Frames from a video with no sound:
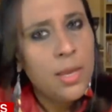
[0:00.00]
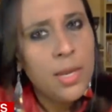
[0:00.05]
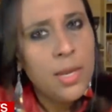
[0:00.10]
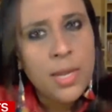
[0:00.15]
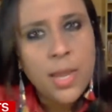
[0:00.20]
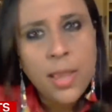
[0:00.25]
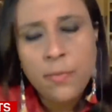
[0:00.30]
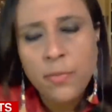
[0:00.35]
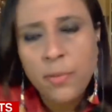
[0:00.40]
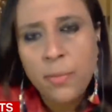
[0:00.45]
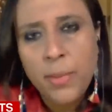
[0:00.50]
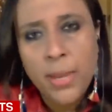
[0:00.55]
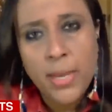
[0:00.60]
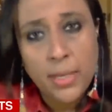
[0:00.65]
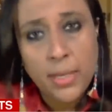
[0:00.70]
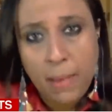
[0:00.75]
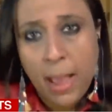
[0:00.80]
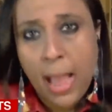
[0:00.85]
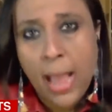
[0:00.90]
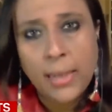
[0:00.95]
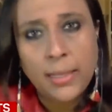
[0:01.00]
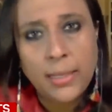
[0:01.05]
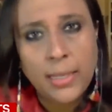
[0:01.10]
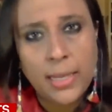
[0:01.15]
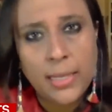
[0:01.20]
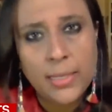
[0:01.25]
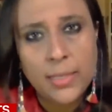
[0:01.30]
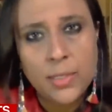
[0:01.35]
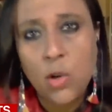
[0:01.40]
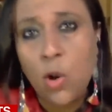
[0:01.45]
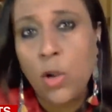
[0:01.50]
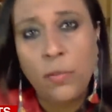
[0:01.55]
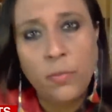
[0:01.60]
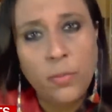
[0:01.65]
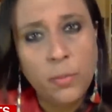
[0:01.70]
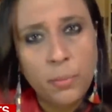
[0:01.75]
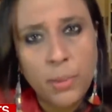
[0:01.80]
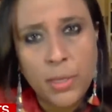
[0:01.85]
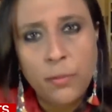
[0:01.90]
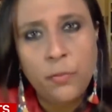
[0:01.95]
He never made it back. It's not
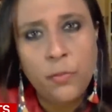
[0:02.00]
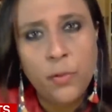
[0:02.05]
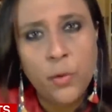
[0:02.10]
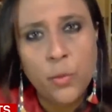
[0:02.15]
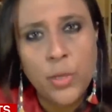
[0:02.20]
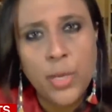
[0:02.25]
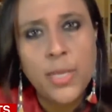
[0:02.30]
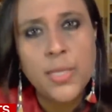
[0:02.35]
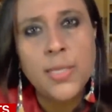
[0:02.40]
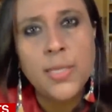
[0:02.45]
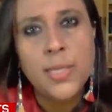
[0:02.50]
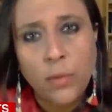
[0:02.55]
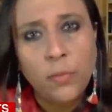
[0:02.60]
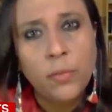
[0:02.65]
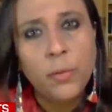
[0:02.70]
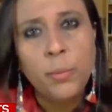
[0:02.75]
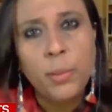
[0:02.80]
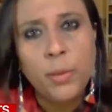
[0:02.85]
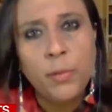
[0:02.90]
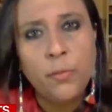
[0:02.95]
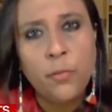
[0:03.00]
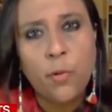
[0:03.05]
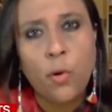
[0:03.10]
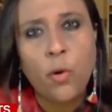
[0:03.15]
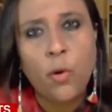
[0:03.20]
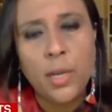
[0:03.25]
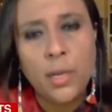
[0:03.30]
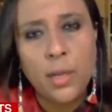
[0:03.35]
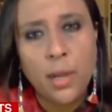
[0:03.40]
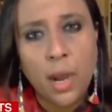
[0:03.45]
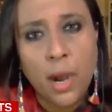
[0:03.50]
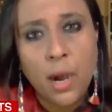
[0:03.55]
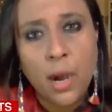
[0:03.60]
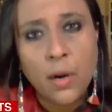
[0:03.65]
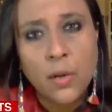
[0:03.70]
even been a few days. It's not even been 48